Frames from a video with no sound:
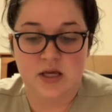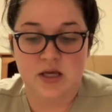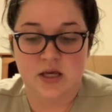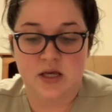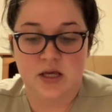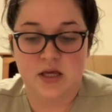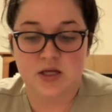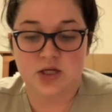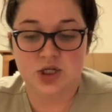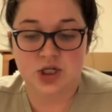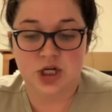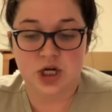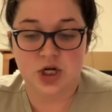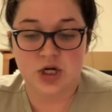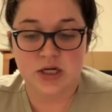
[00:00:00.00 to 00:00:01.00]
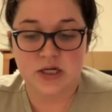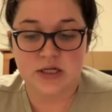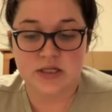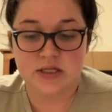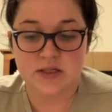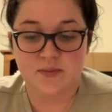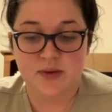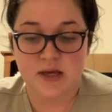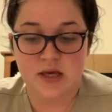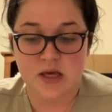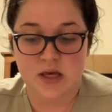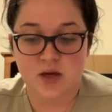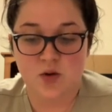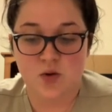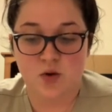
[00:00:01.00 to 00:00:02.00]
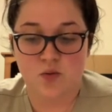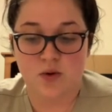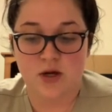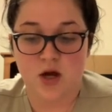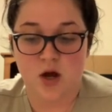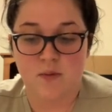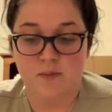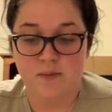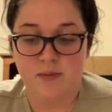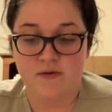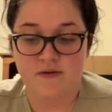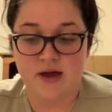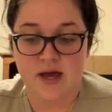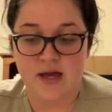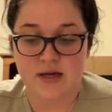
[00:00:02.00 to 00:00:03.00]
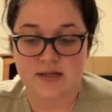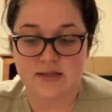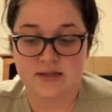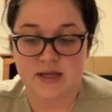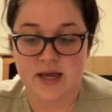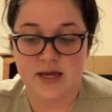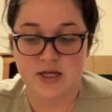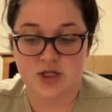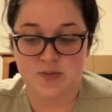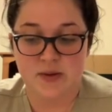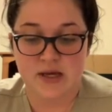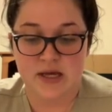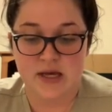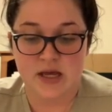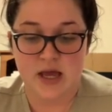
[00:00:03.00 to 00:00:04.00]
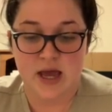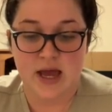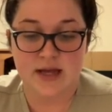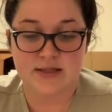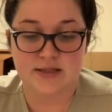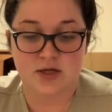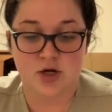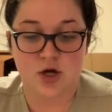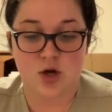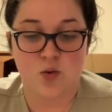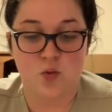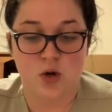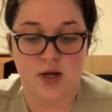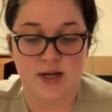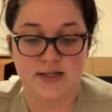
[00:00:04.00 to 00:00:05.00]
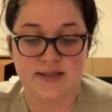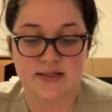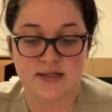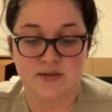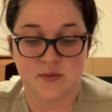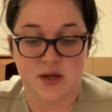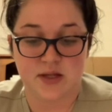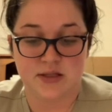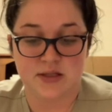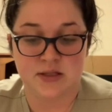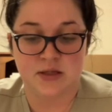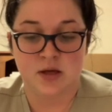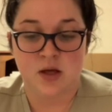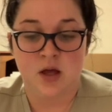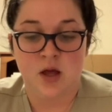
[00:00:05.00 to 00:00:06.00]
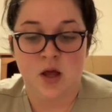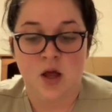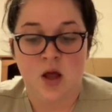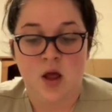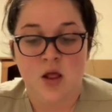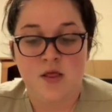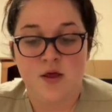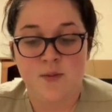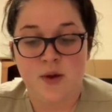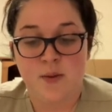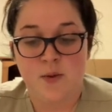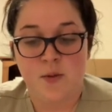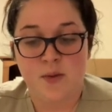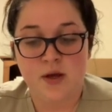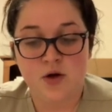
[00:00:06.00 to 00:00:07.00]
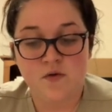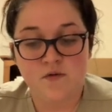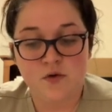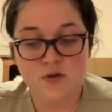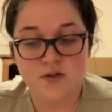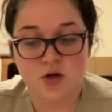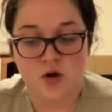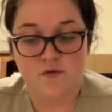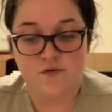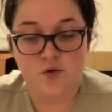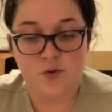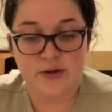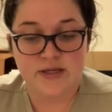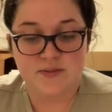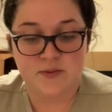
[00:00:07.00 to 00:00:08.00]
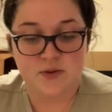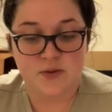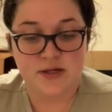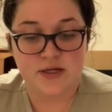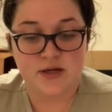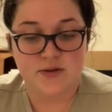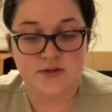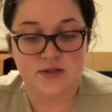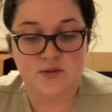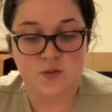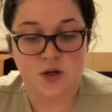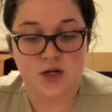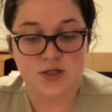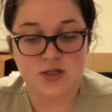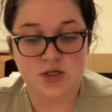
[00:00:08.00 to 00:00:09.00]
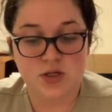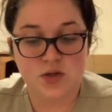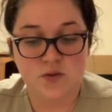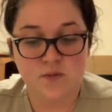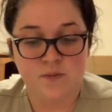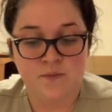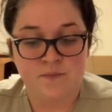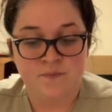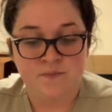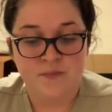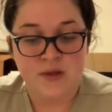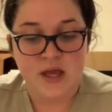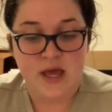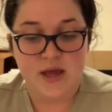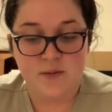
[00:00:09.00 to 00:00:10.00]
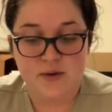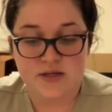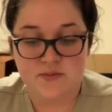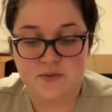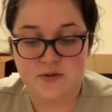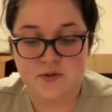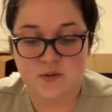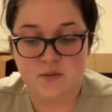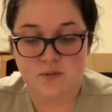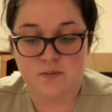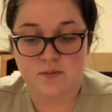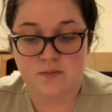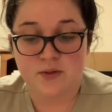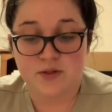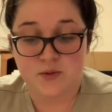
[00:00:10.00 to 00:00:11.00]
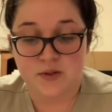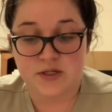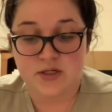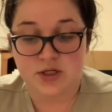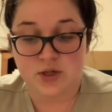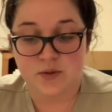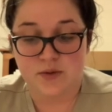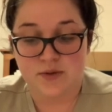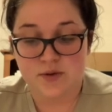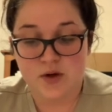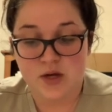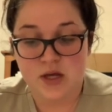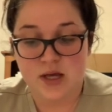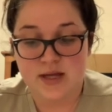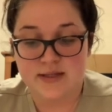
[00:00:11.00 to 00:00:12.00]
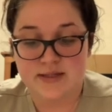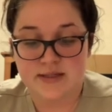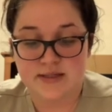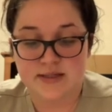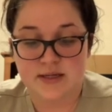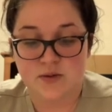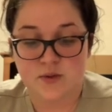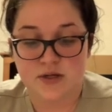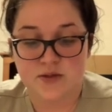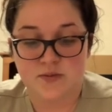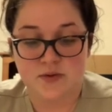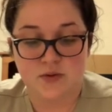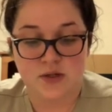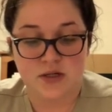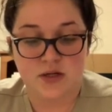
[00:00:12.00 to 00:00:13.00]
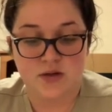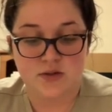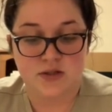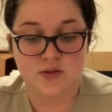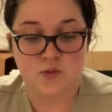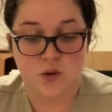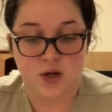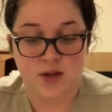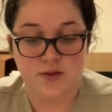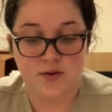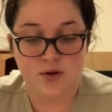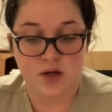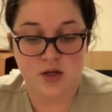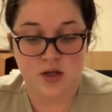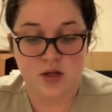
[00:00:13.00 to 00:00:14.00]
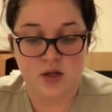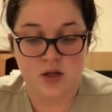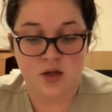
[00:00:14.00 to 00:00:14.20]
Ingerix B or Recombavax HB at 0, 1, and 6 months. The minimum intervals are 4 weeks between doses 1 and 2, 8 weeks between 2 and 3, and 16 weeks between doses 1 and 3.